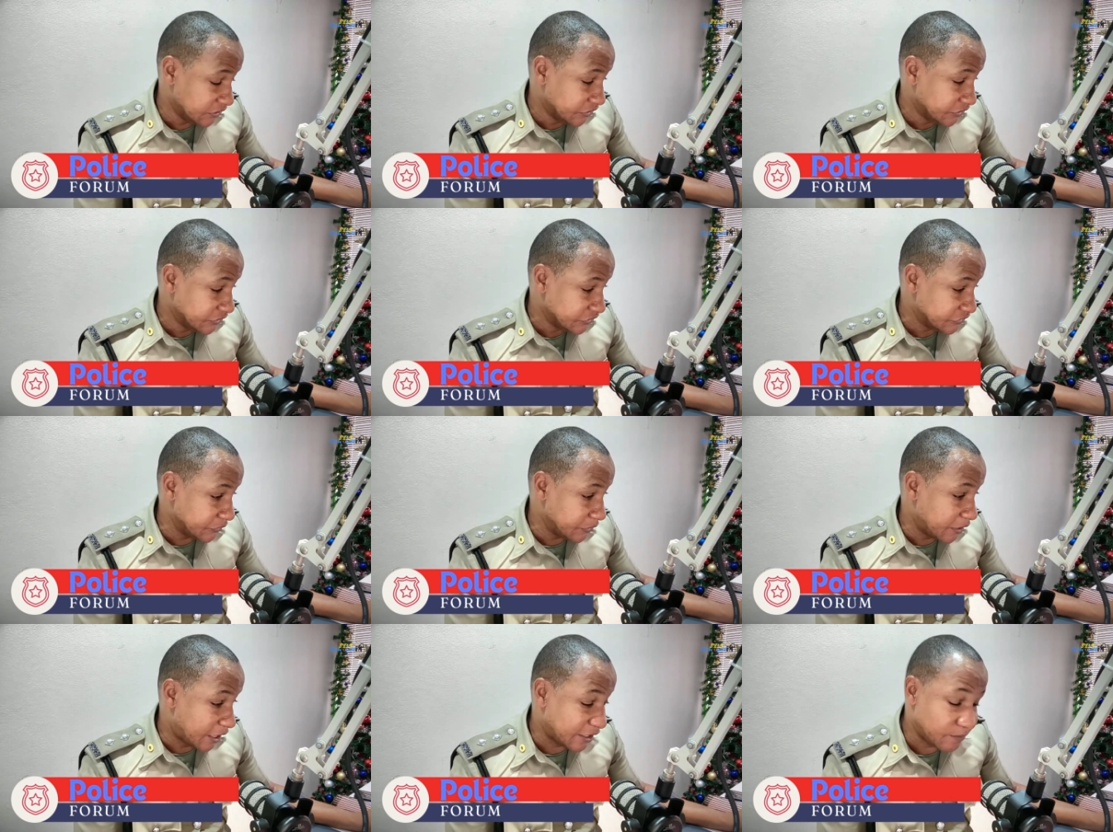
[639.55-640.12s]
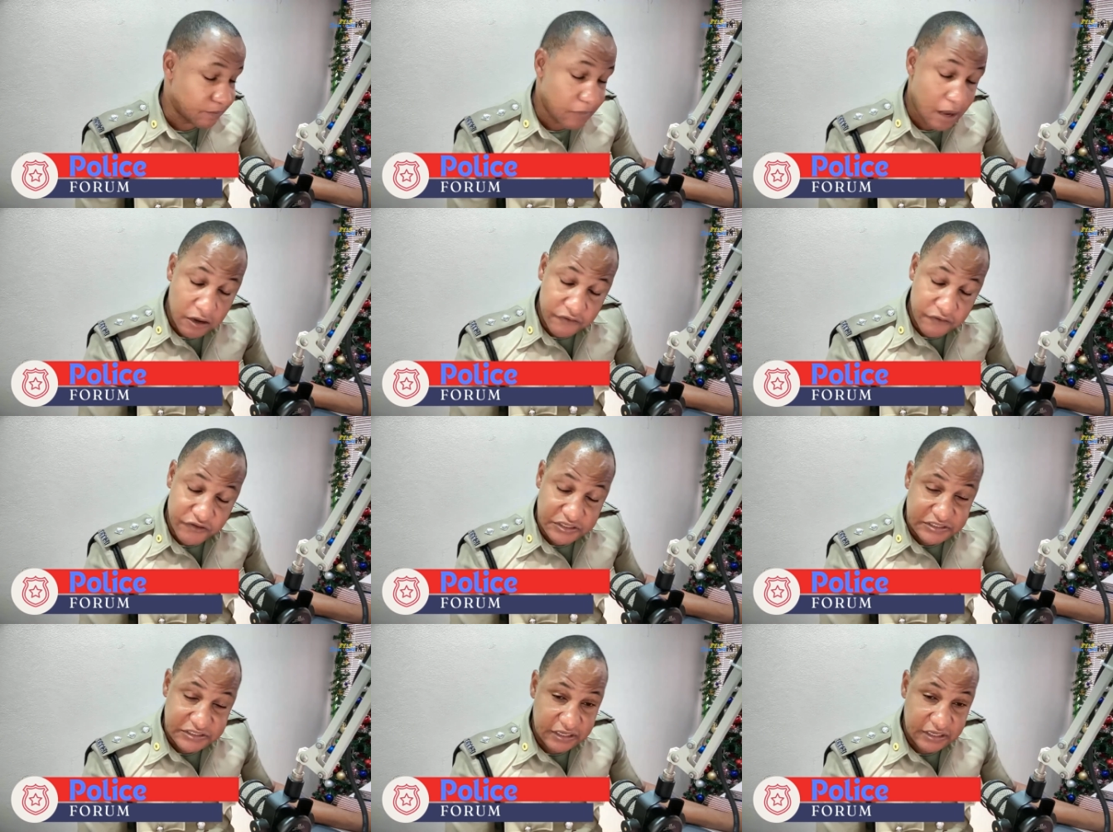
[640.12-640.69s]
So at the back of
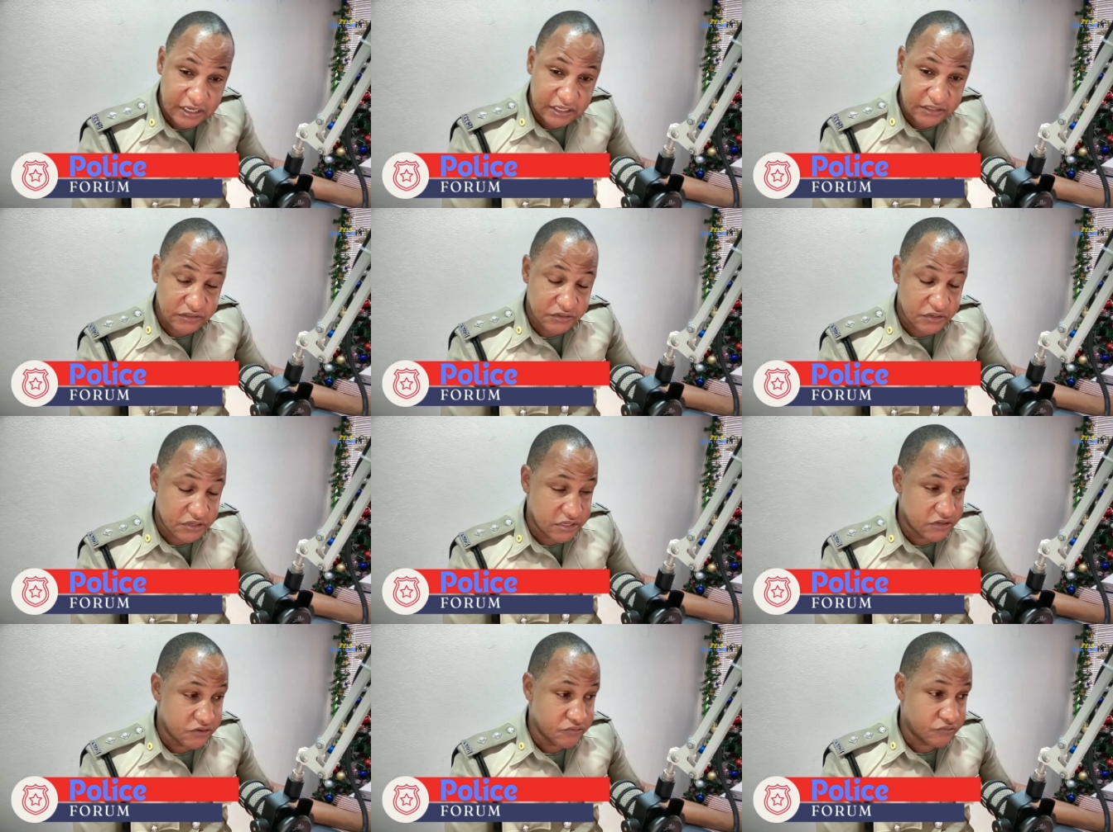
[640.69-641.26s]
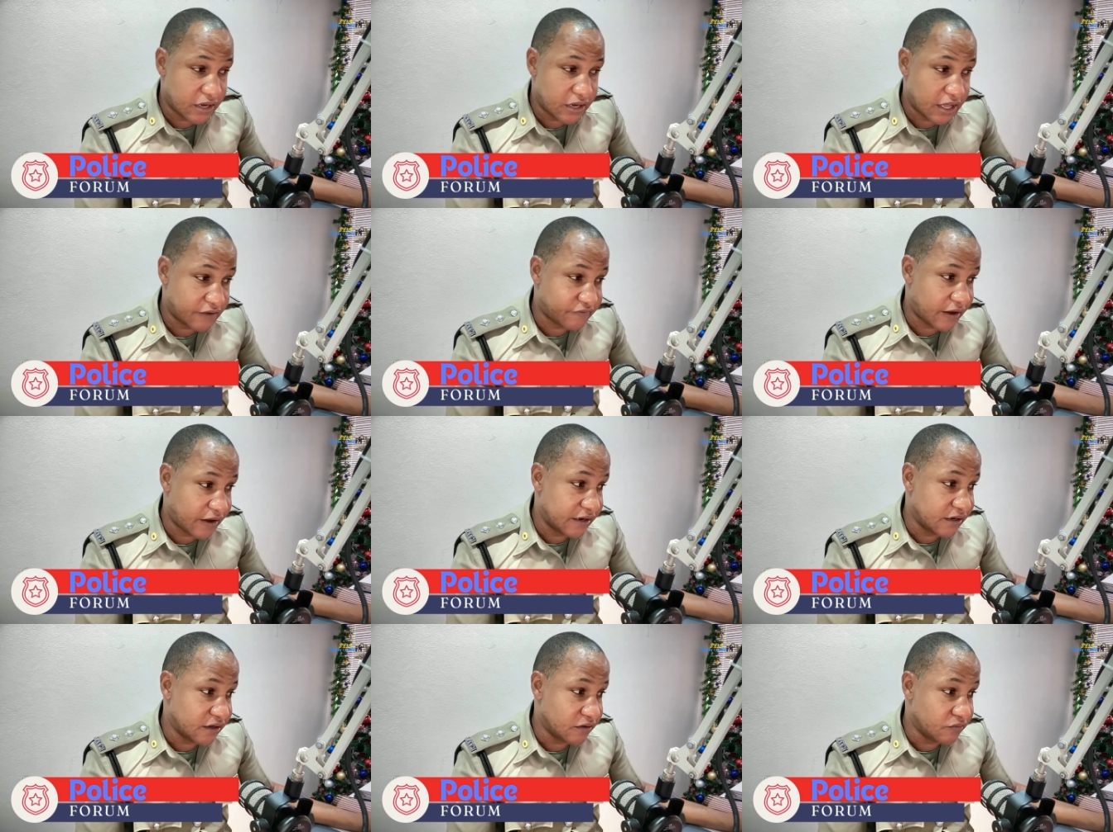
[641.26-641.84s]
your ticket, you would have
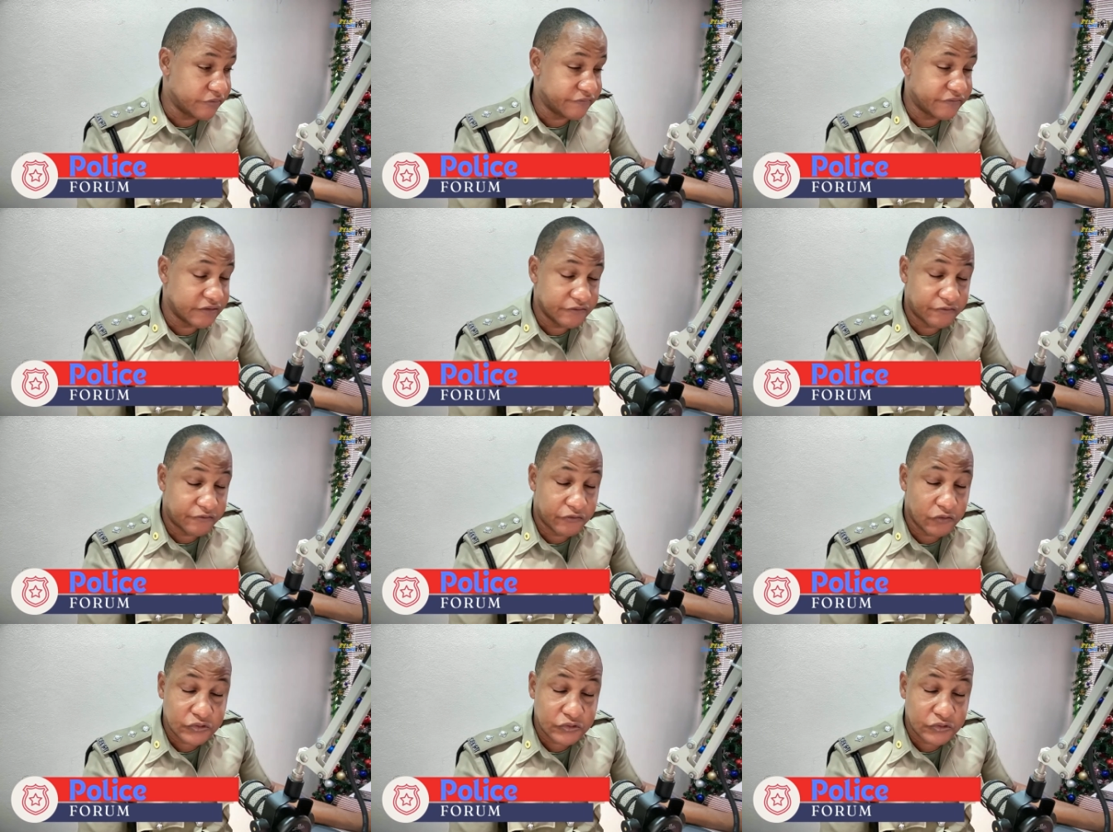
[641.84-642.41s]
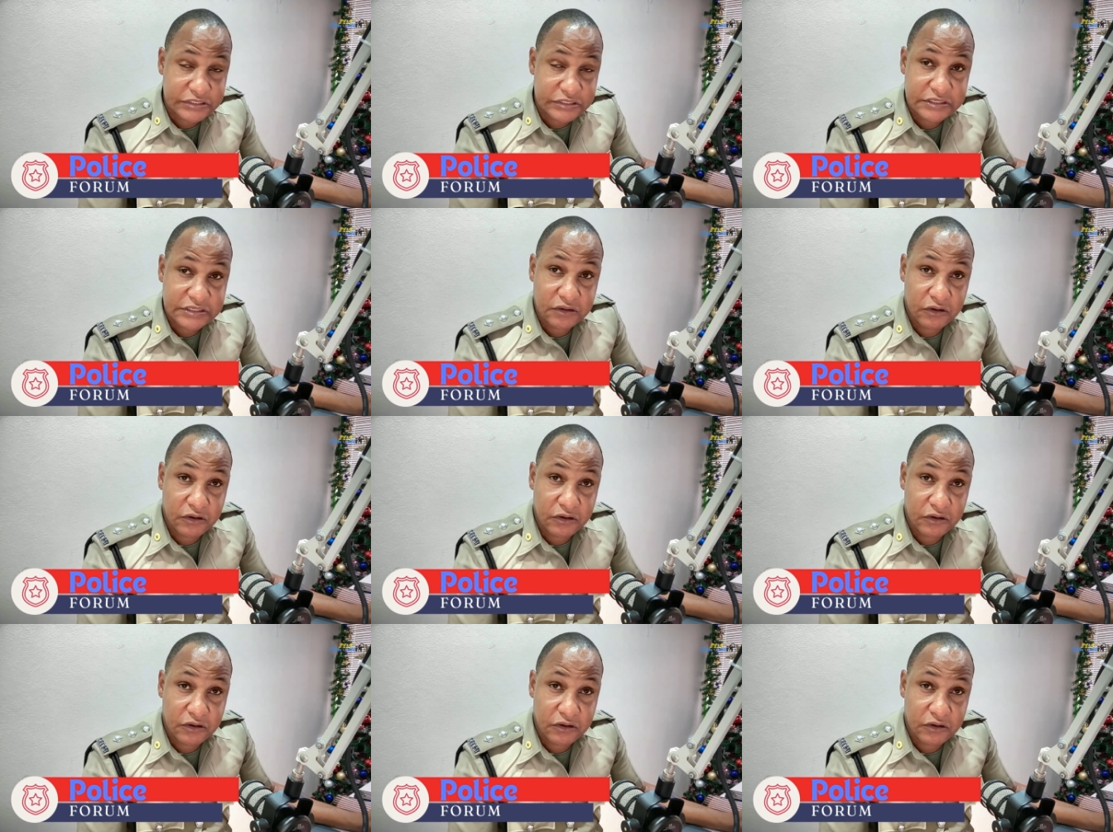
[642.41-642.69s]
either within 14